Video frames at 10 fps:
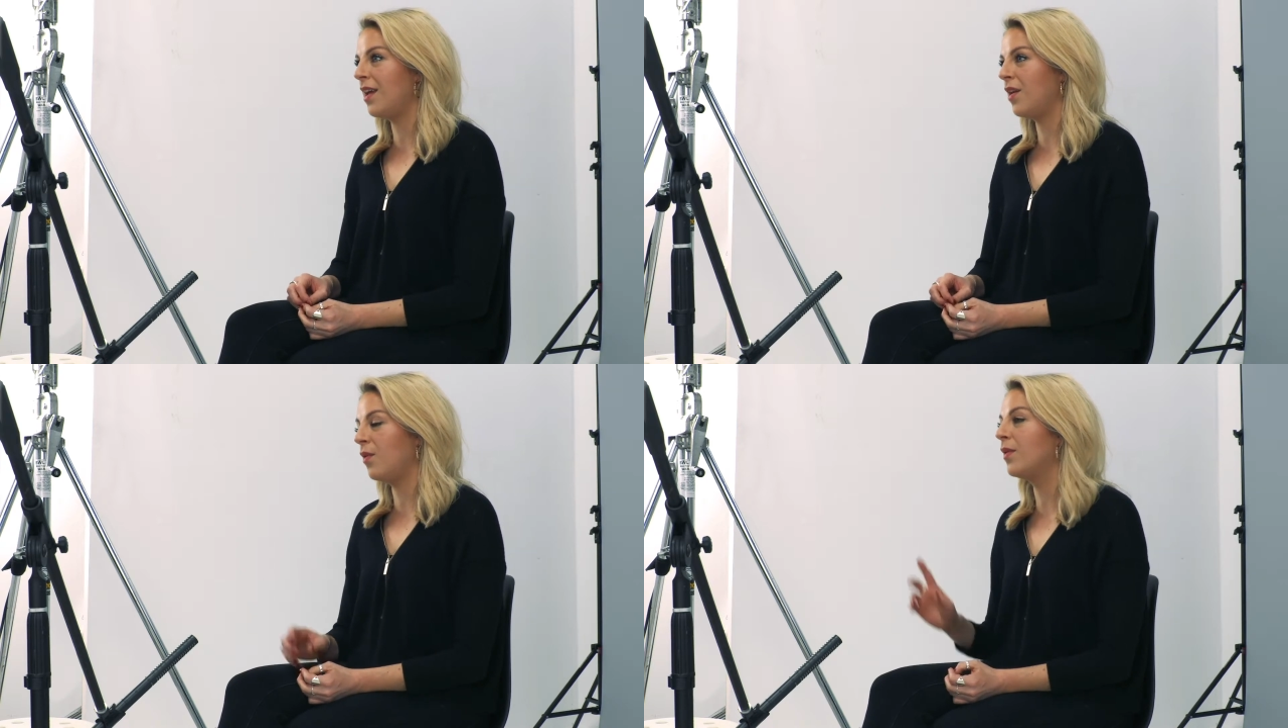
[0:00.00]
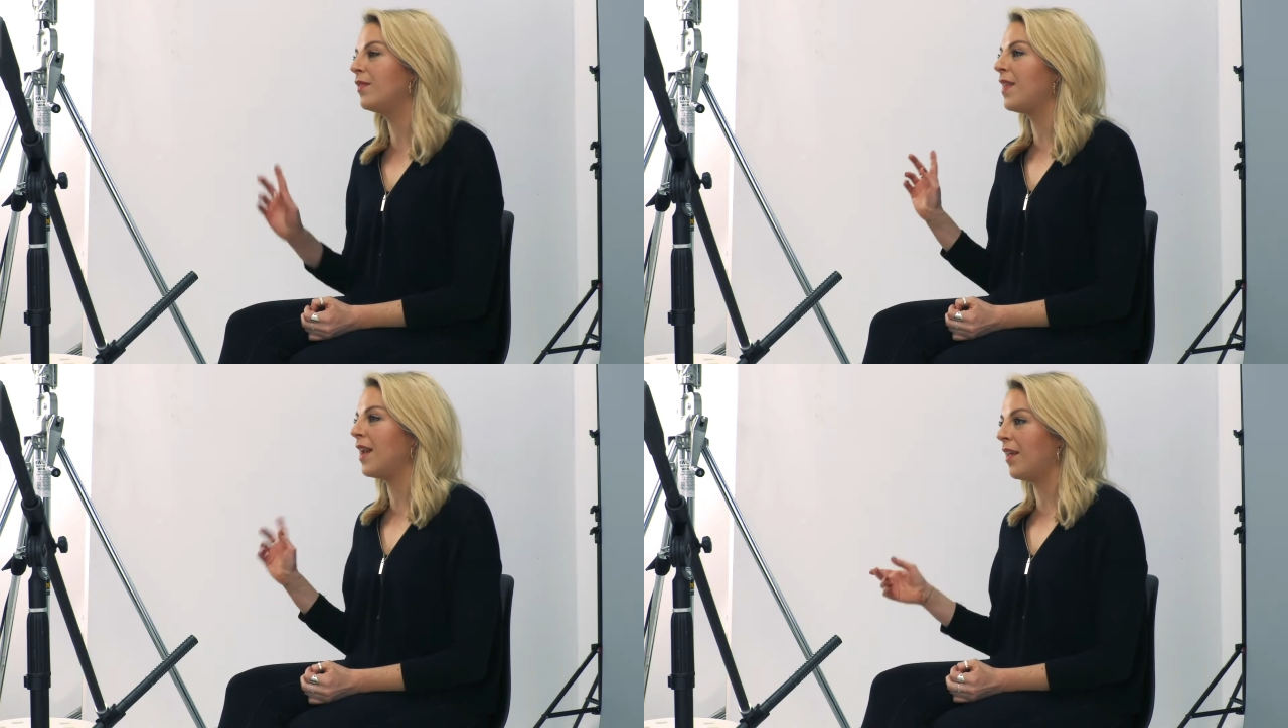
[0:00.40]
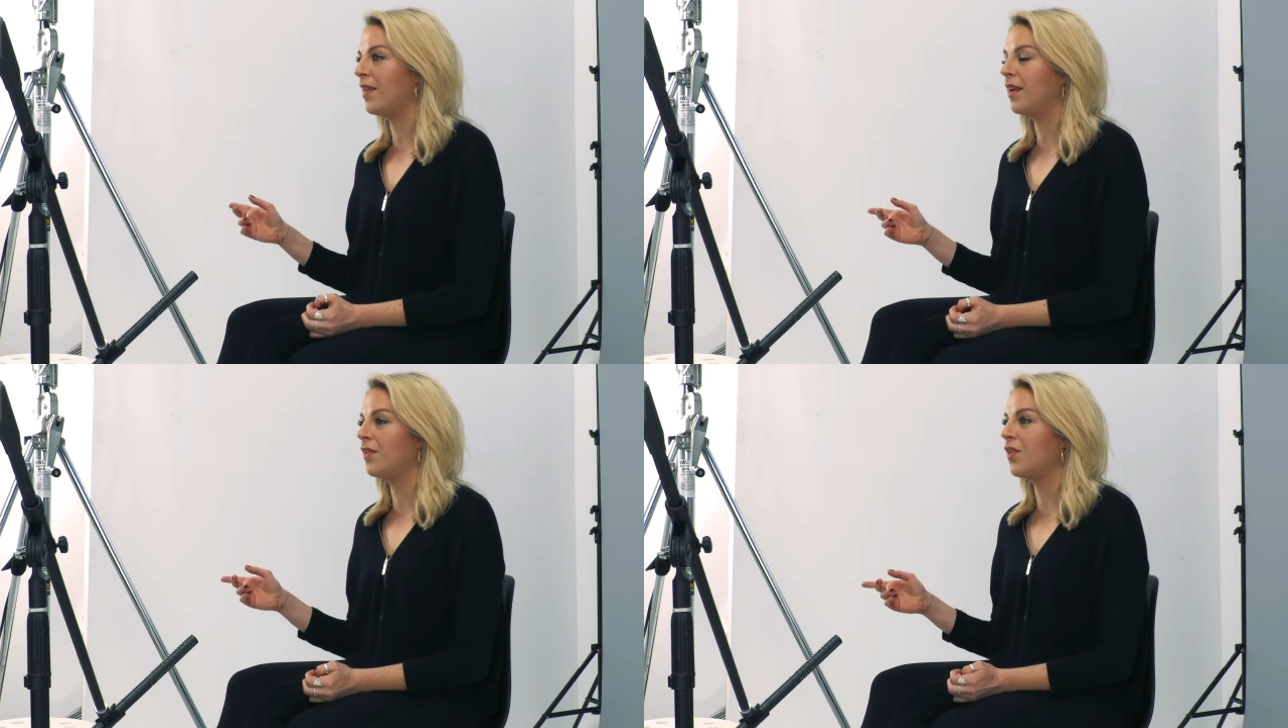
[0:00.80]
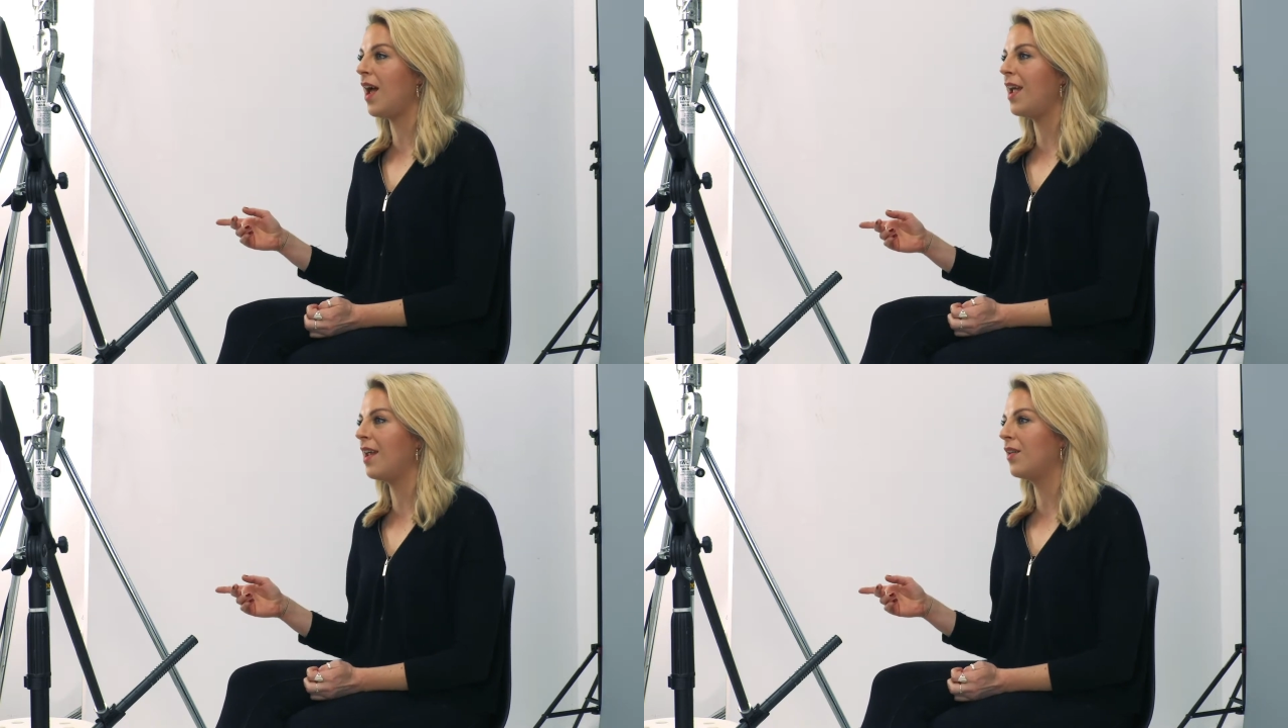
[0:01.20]
who was then at the
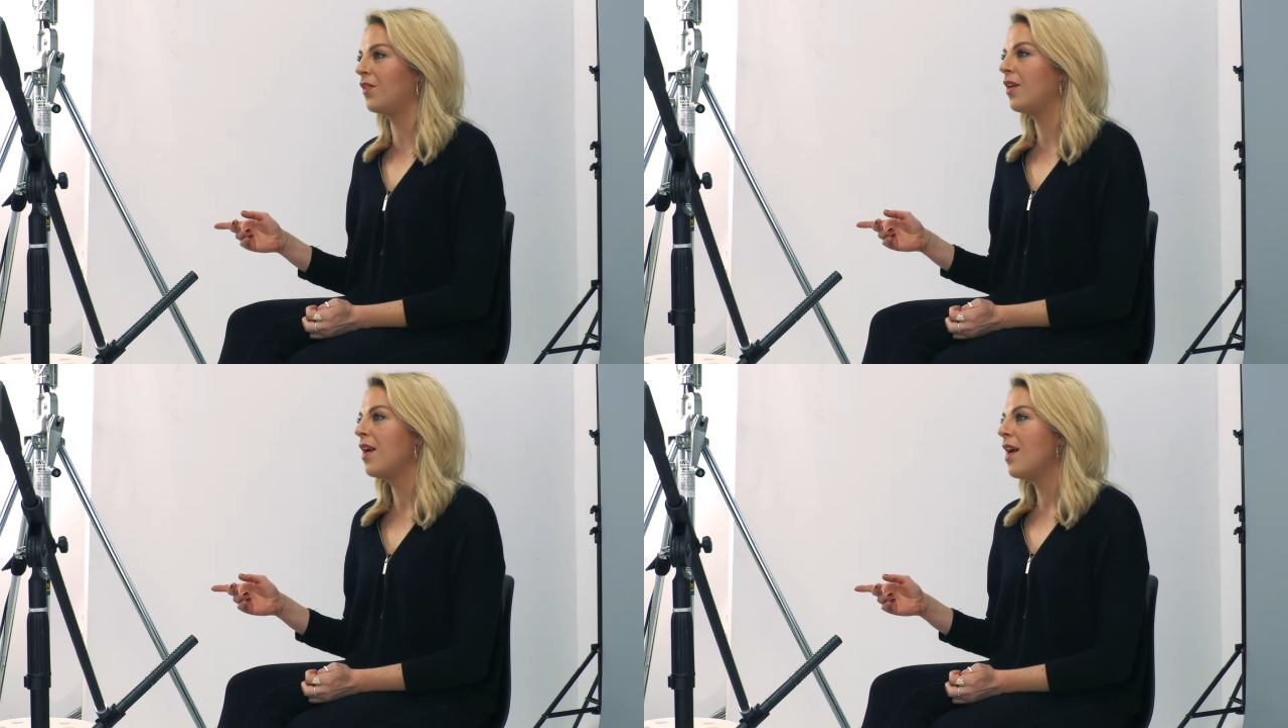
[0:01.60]
Exchange.